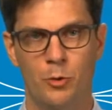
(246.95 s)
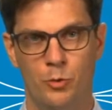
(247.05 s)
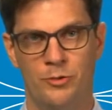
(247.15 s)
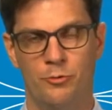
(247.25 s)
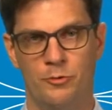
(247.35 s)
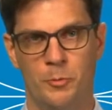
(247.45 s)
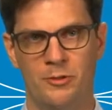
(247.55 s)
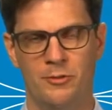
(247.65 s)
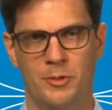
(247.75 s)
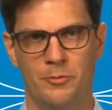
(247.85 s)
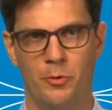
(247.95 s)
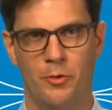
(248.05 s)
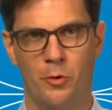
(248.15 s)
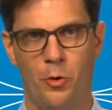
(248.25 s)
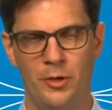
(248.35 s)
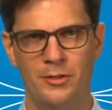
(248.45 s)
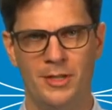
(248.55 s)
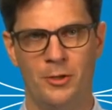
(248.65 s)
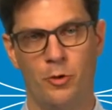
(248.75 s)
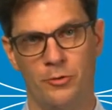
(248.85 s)
who is responsible for the
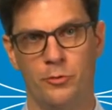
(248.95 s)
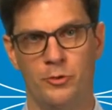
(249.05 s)
hoist and also